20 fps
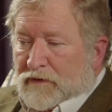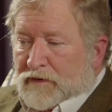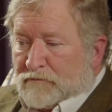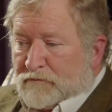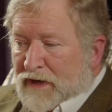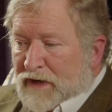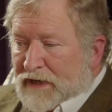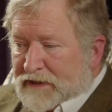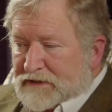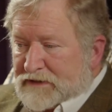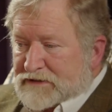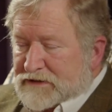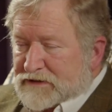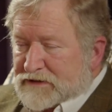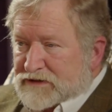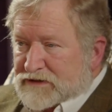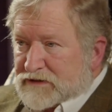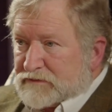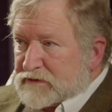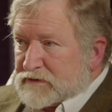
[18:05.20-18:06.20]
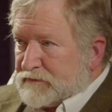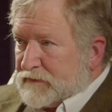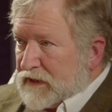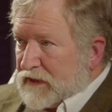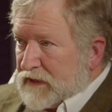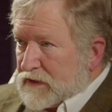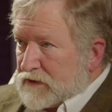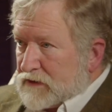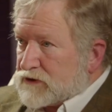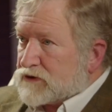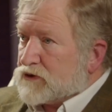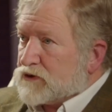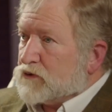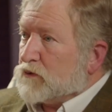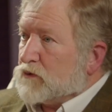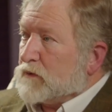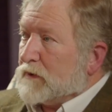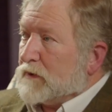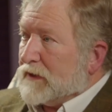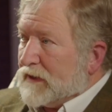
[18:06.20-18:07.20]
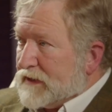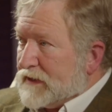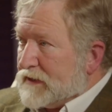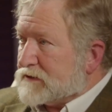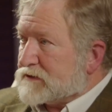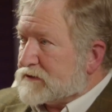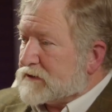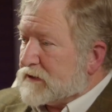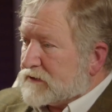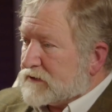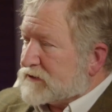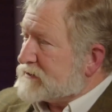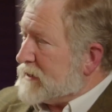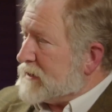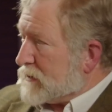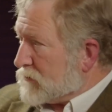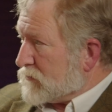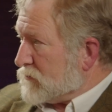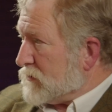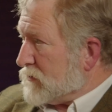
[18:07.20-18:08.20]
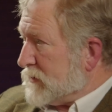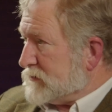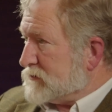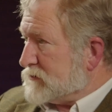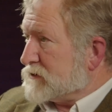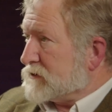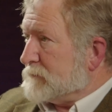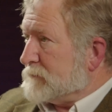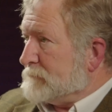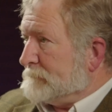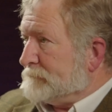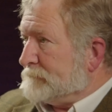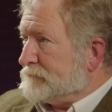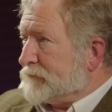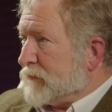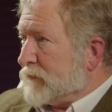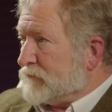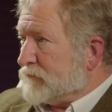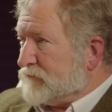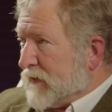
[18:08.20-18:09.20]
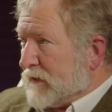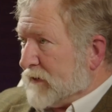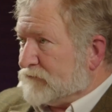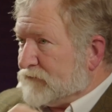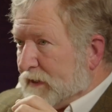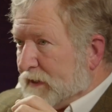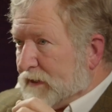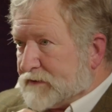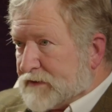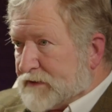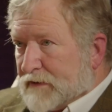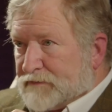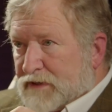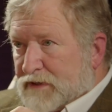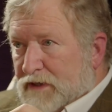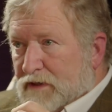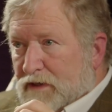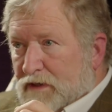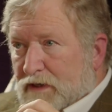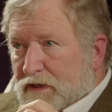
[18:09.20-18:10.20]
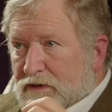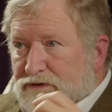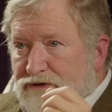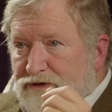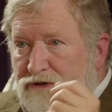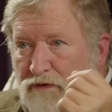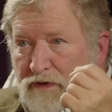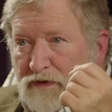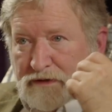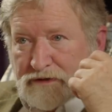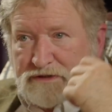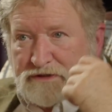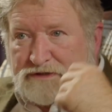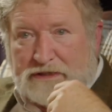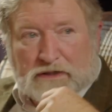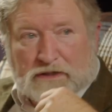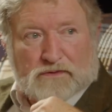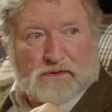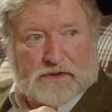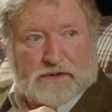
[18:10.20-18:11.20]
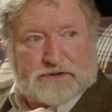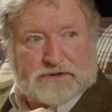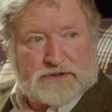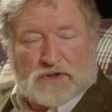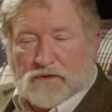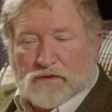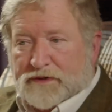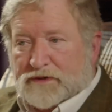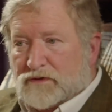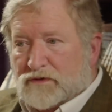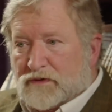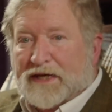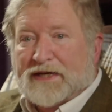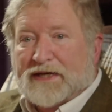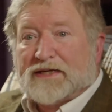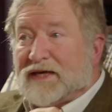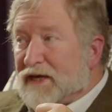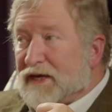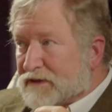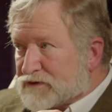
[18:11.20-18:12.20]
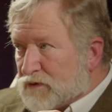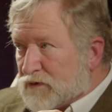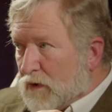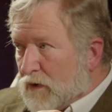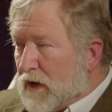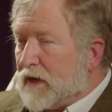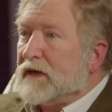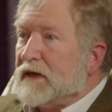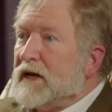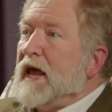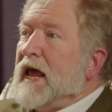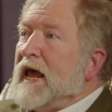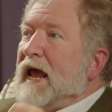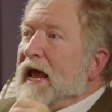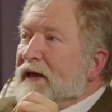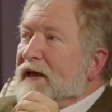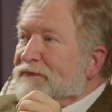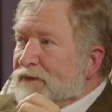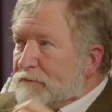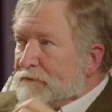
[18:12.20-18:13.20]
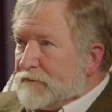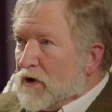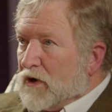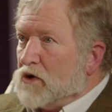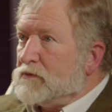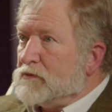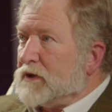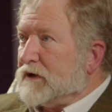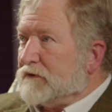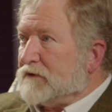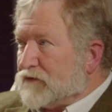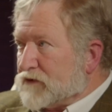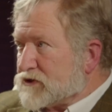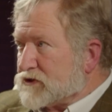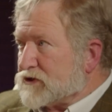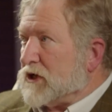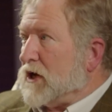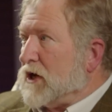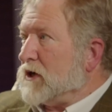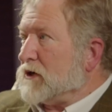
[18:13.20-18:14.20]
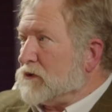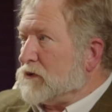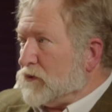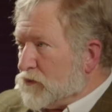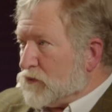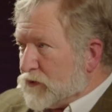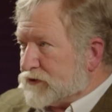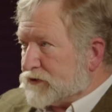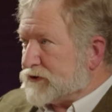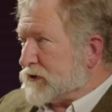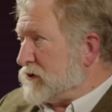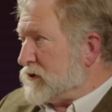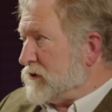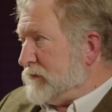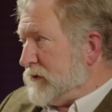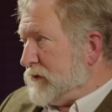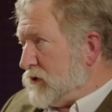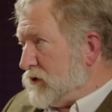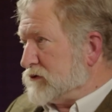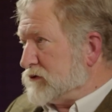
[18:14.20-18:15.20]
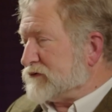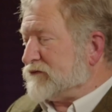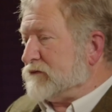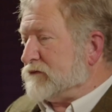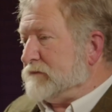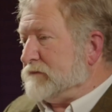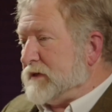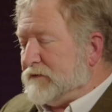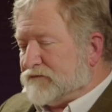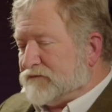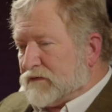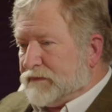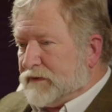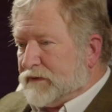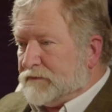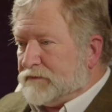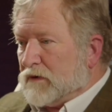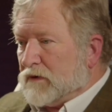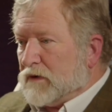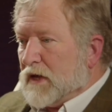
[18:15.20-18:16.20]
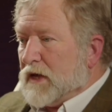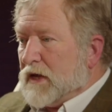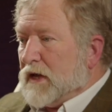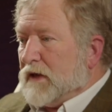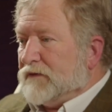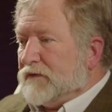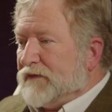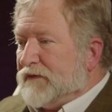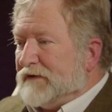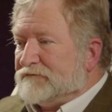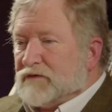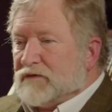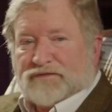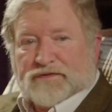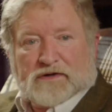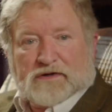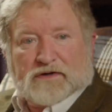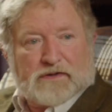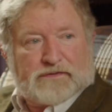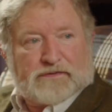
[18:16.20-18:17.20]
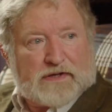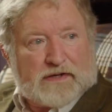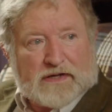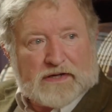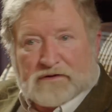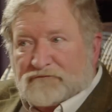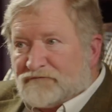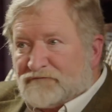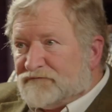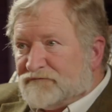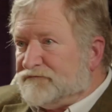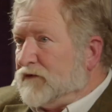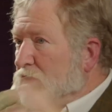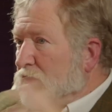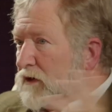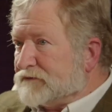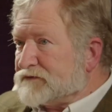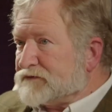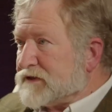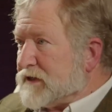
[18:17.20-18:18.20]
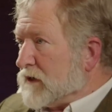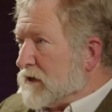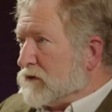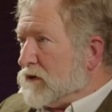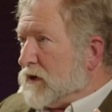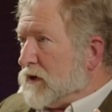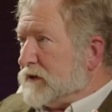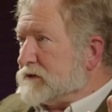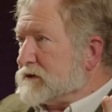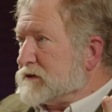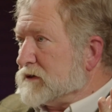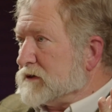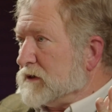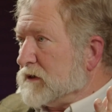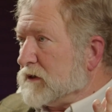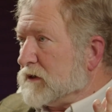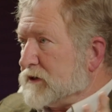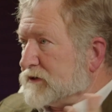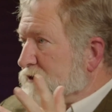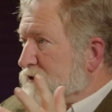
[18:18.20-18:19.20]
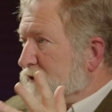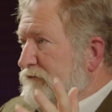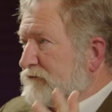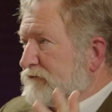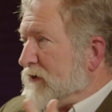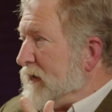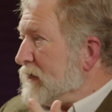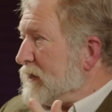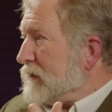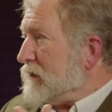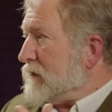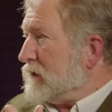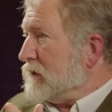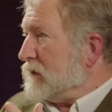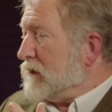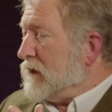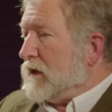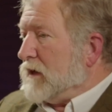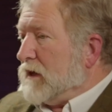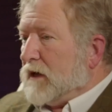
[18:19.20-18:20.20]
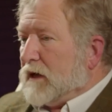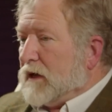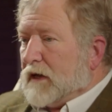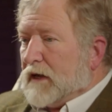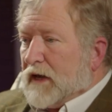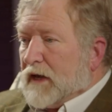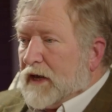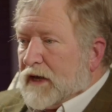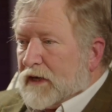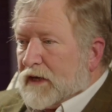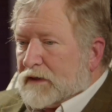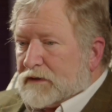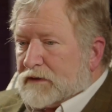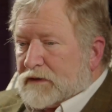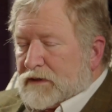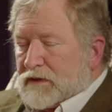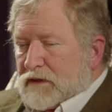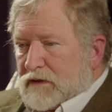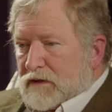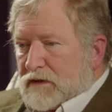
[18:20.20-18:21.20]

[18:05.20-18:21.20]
body systems begins to release steroids, fight or flight type thing. And so the steroids go into, and guess what? At the moment of their slaughter, in which they're going to be used for meat for people, they get full of steroids because they're afraid. And